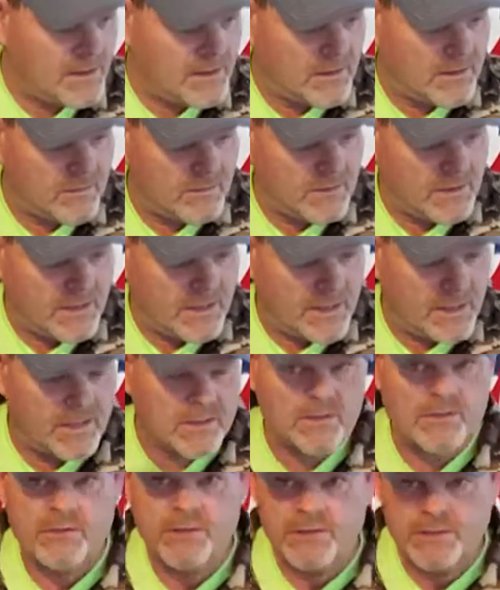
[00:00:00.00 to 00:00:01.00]
to literally
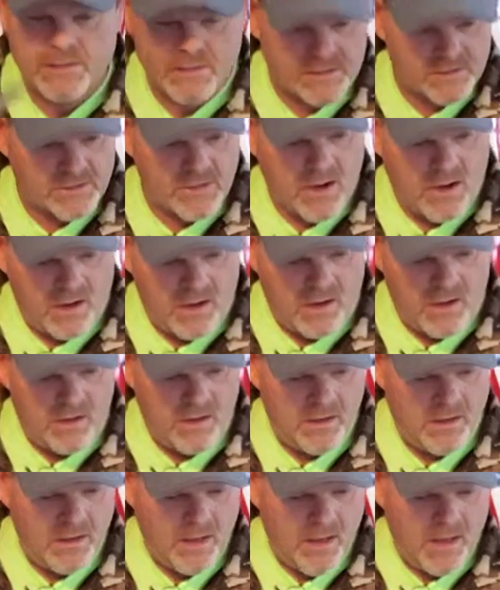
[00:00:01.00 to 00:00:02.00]
cut trees. This saw
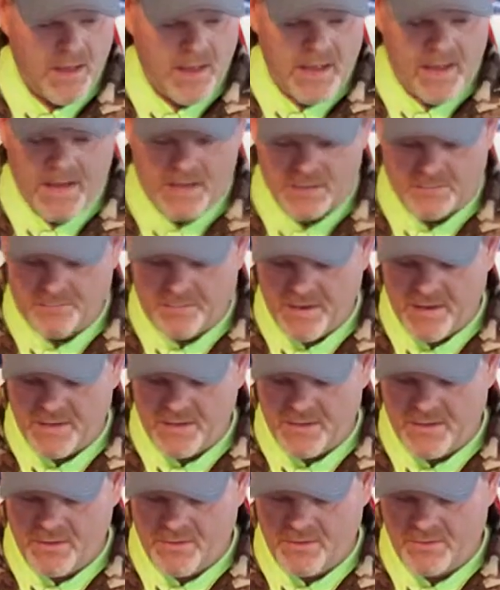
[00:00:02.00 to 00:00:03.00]
has
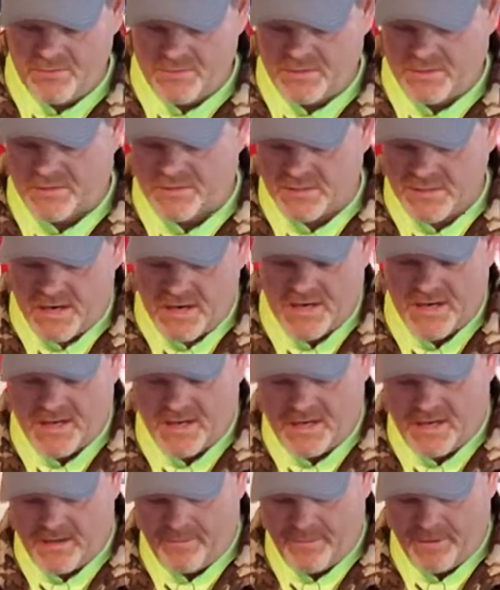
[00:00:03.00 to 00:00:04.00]
been used. It's not a
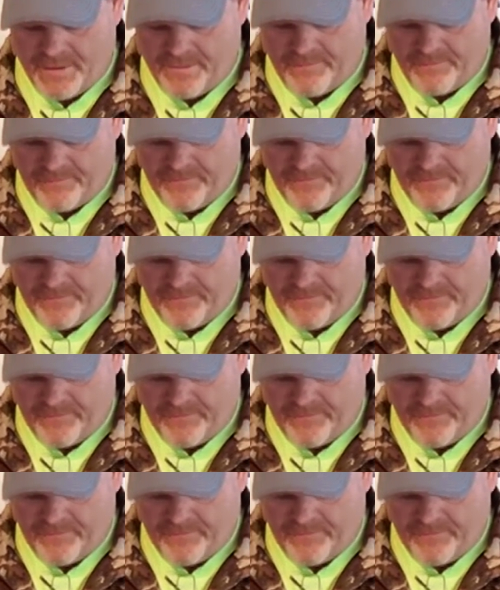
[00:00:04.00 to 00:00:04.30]
gimmick.